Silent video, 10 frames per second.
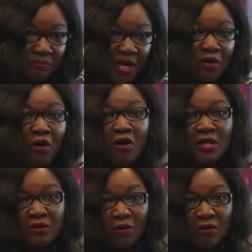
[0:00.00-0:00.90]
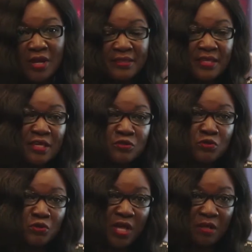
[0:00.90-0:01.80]
But all in all, I think it's
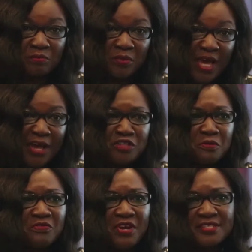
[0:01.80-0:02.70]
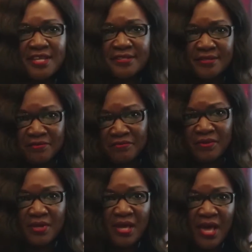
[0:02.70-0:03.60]
also helped me. I used to be very sensitive.
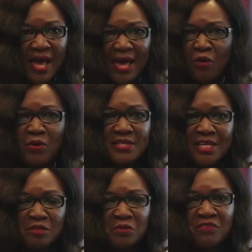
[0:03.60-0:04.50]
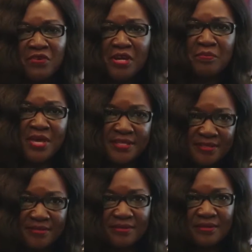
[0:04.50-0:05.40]
I always had to be the very
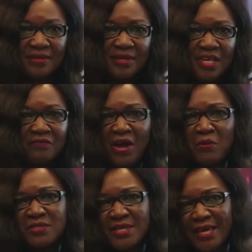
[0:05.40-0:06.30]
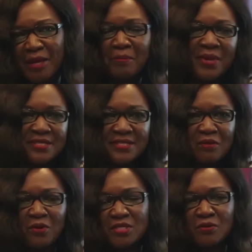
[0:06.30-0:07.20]
best. If I was second best,
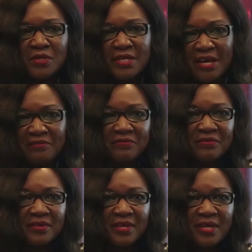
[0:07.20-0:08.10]
it wasn't good enough.